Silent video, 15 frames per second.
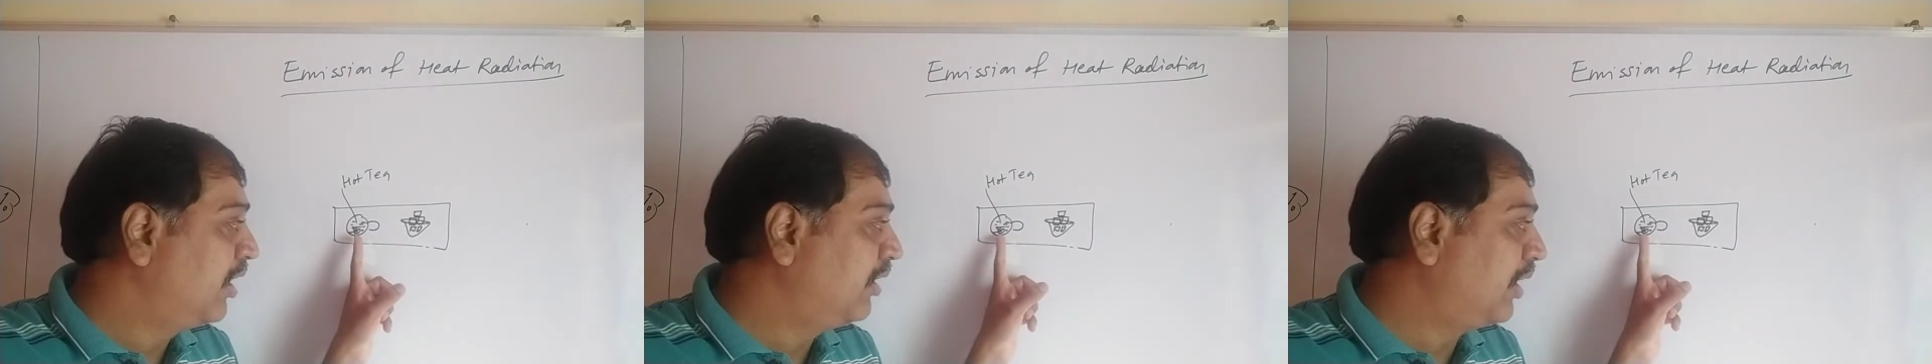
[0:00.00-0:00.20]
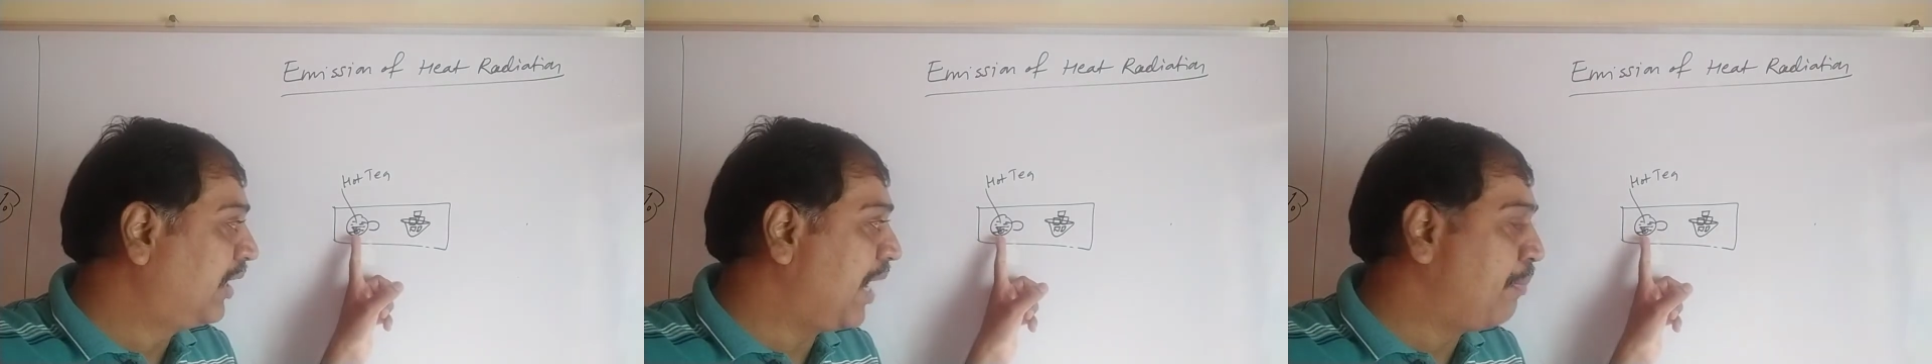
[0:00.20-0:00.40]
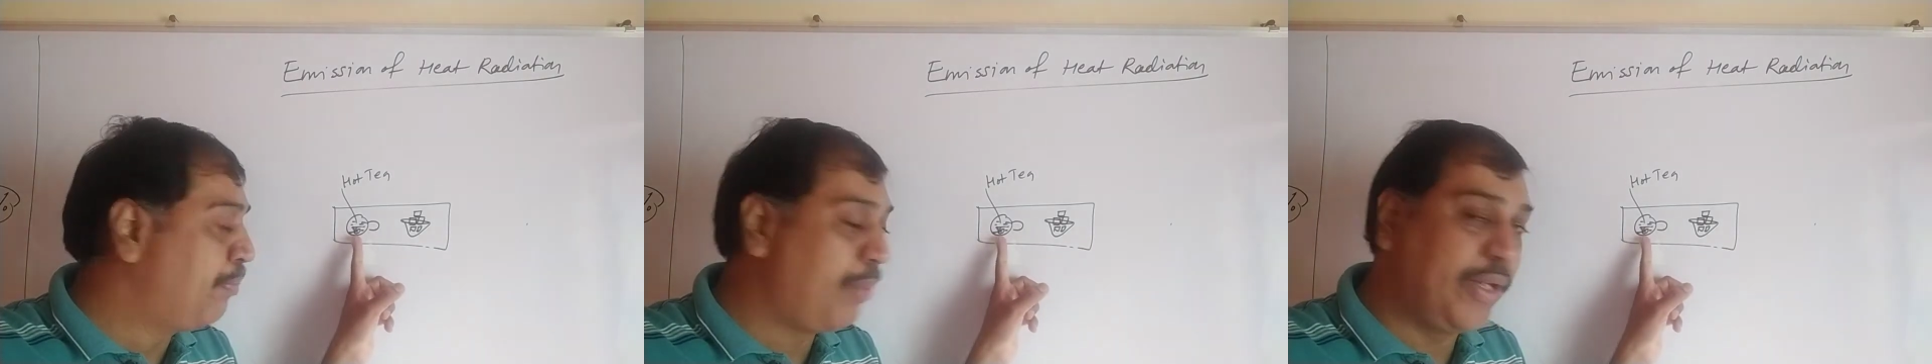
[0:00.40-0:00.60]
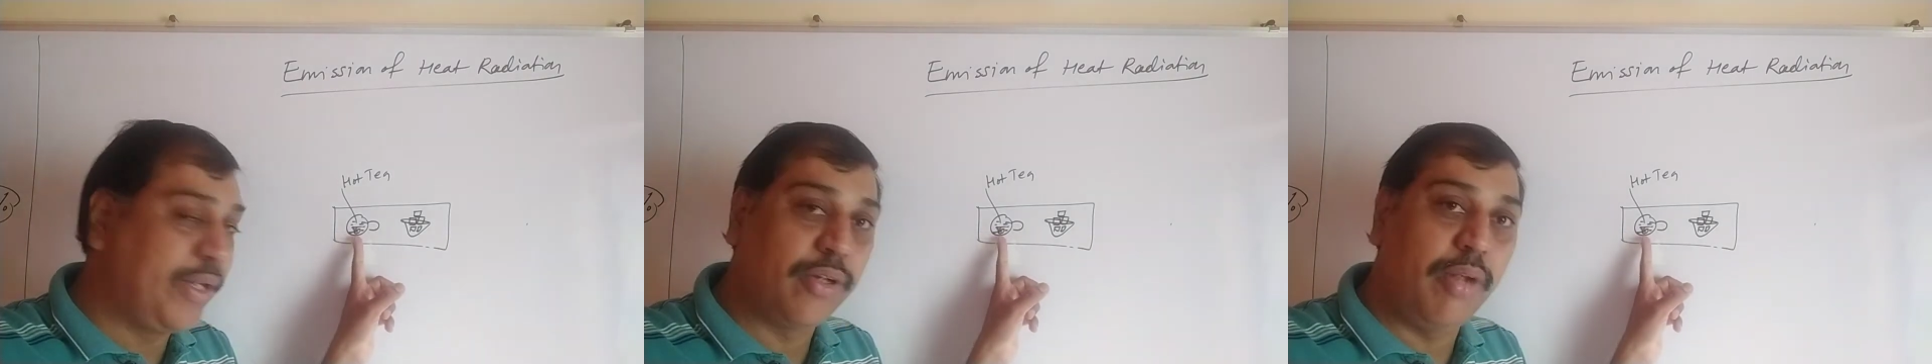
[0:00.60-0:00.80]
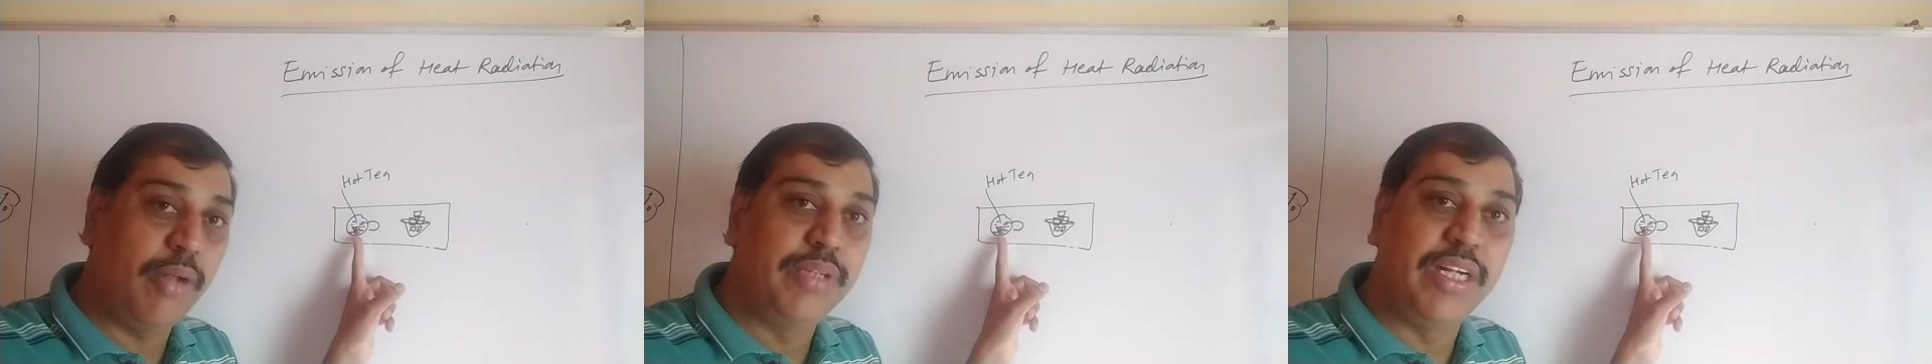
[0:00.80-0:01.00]
the temperature
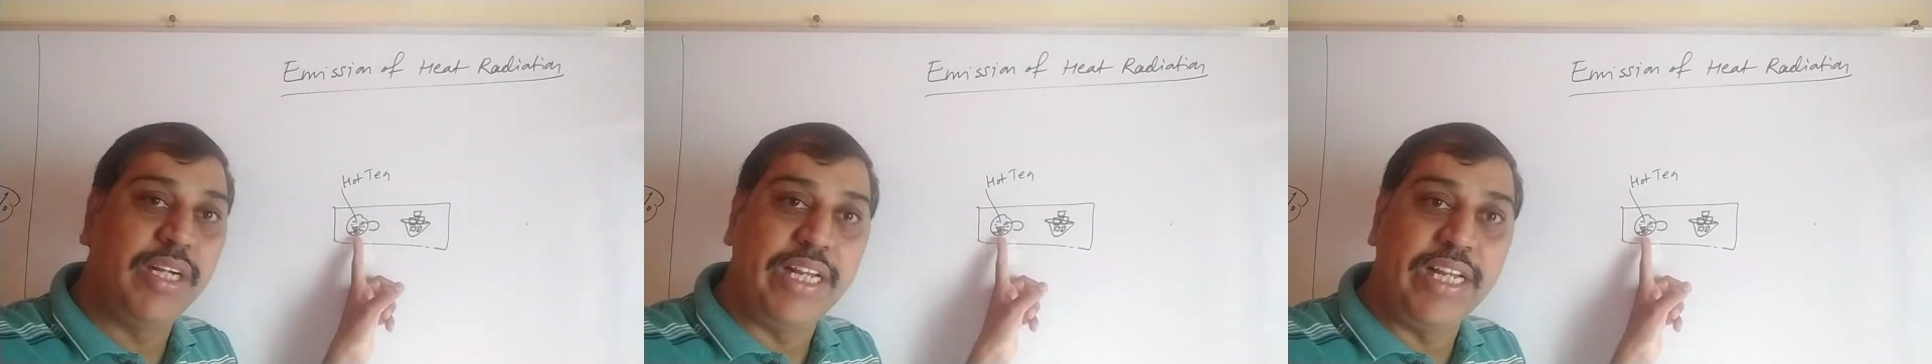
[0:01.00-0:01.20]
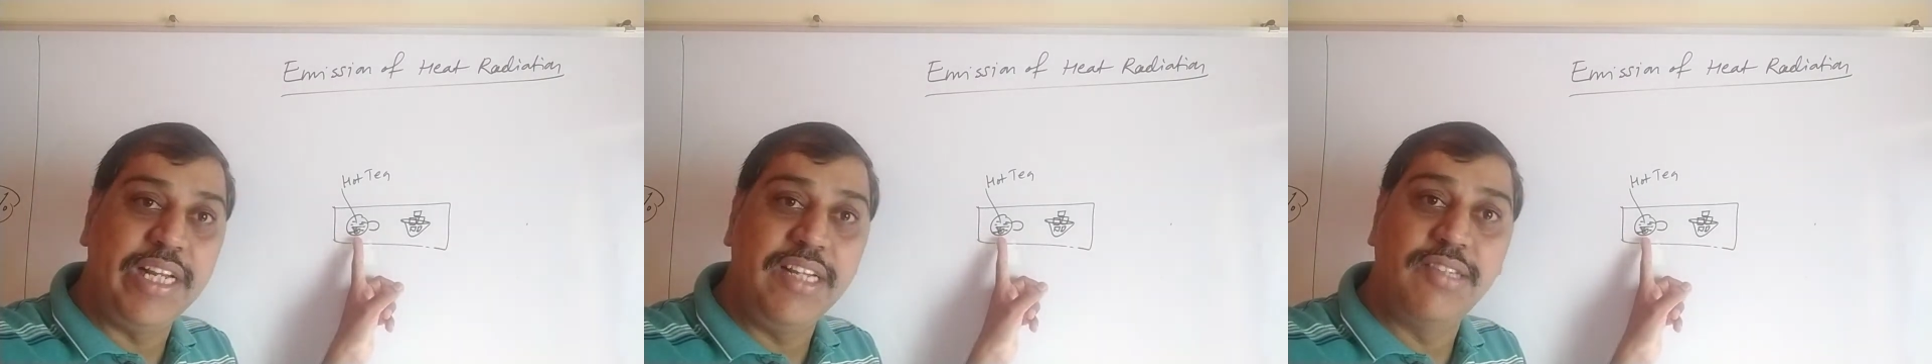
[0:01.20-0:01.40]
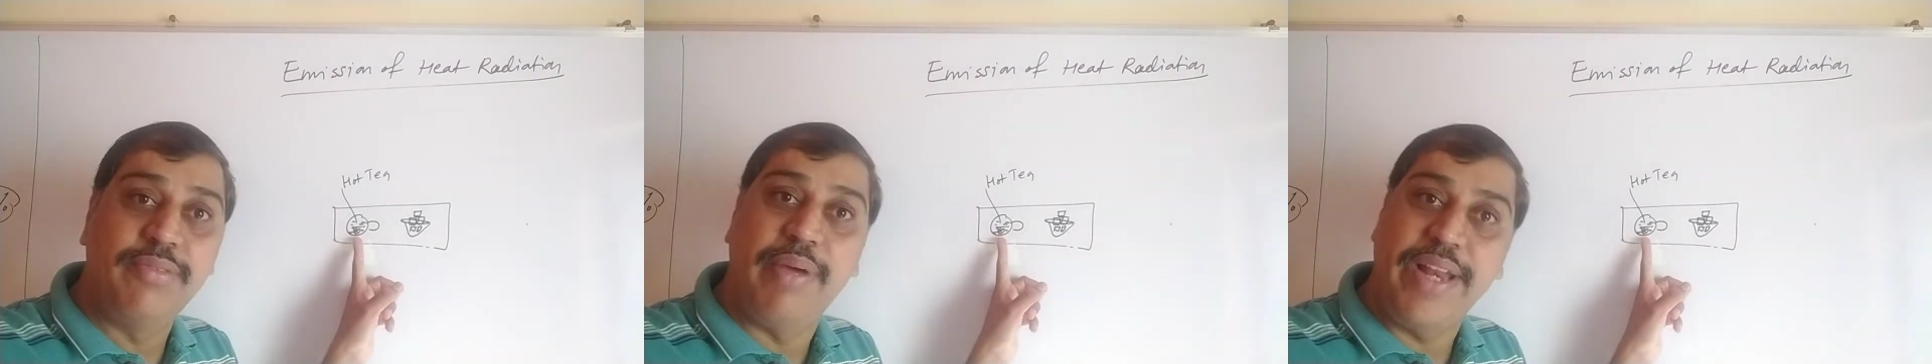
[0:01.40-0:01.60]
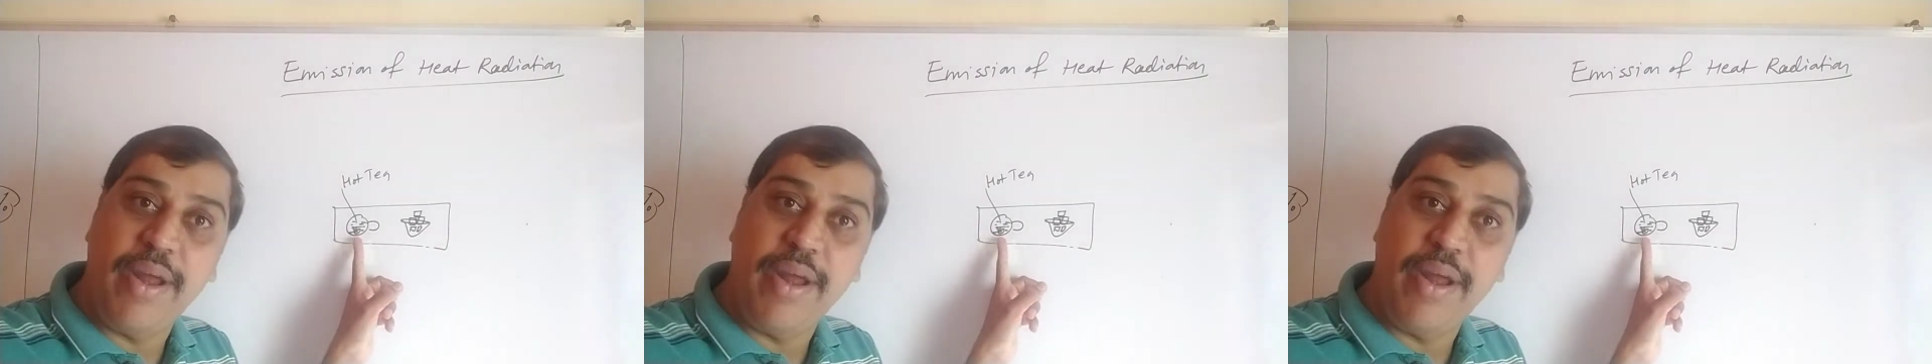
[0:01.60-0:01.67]
of the tea is very